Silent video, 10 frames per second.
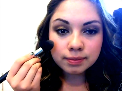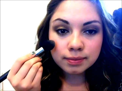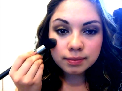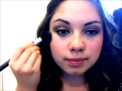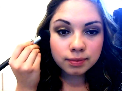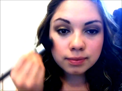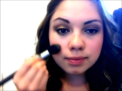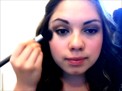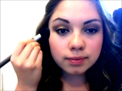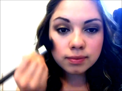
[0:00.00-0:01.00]

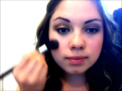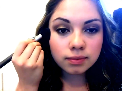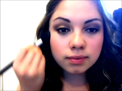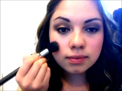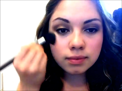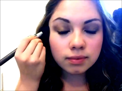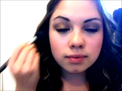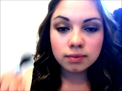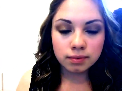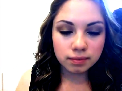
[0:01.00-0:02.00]

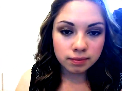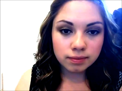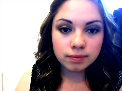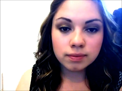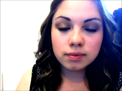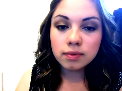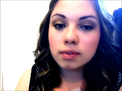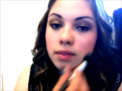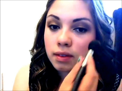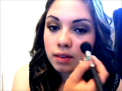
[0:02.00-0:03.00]

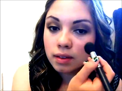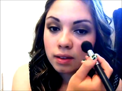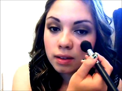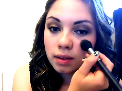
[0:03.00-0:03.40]
No one is speaking in this clip.